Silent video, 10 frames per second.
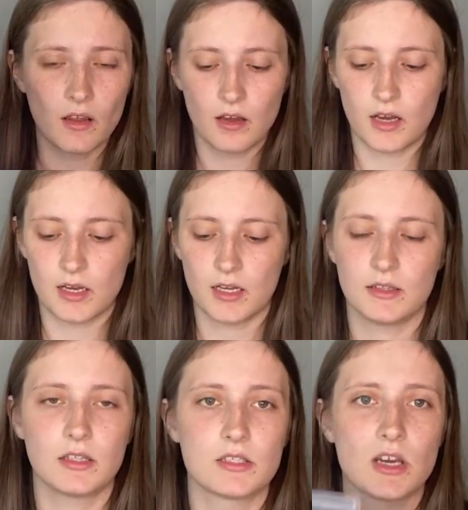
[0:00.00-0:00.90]
at
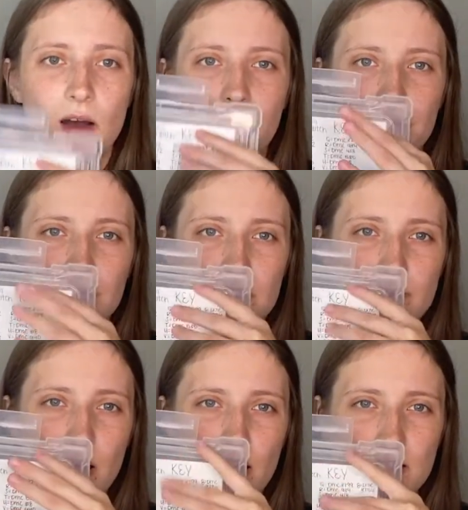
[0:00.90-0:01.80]
the top of this
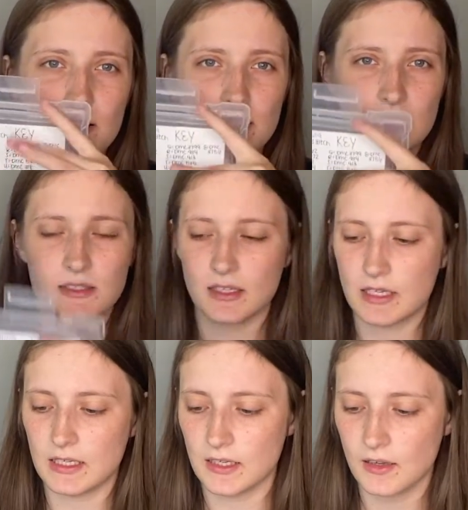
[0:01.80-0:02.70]
box. This is the
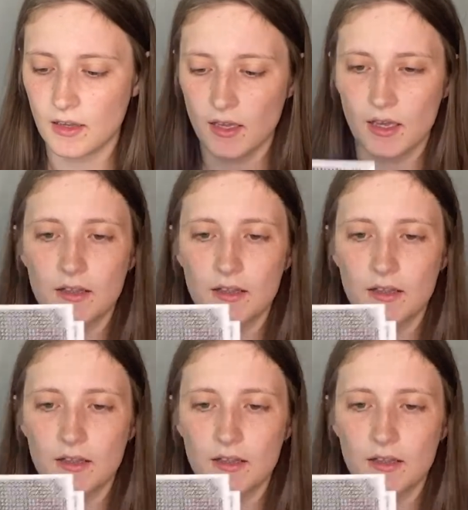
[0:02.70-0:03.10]
key, and